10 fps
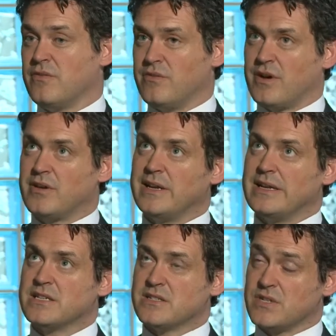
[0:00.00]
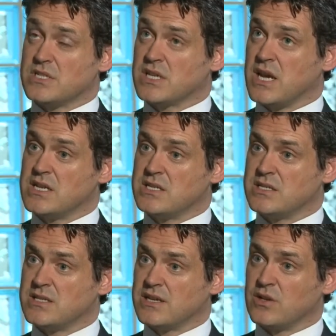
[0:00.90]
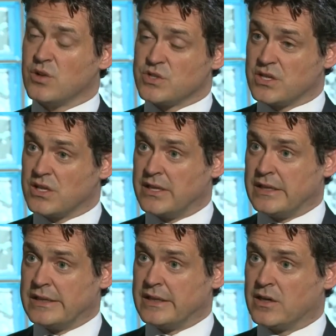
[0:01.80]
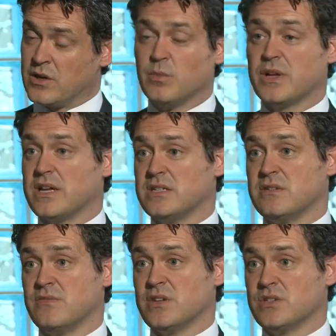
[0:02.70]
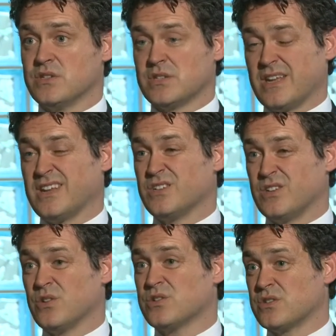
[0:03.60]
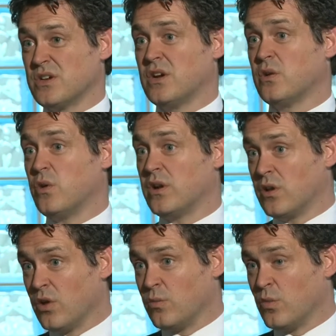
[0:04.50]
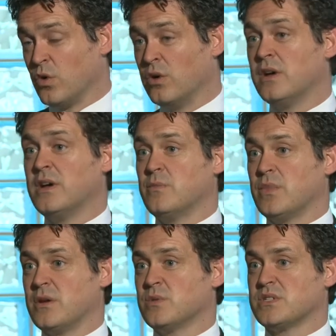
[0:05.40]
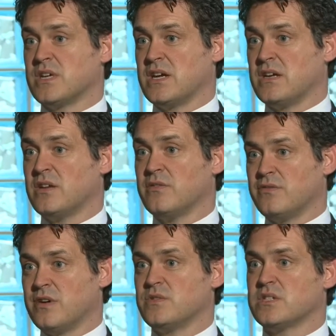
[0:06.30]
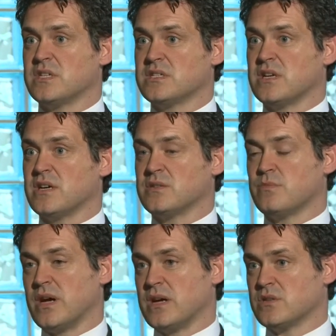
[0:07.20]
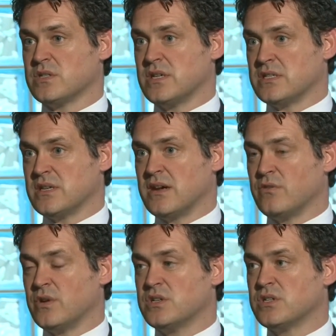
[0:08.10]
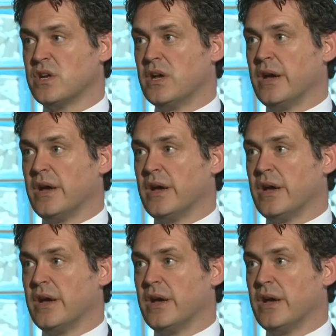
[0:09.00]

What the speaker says: Very sophisticated, technologically complicated inventions can actually cost quite a lot more, but I would say, you know, £5,000 to £6,000 is an average.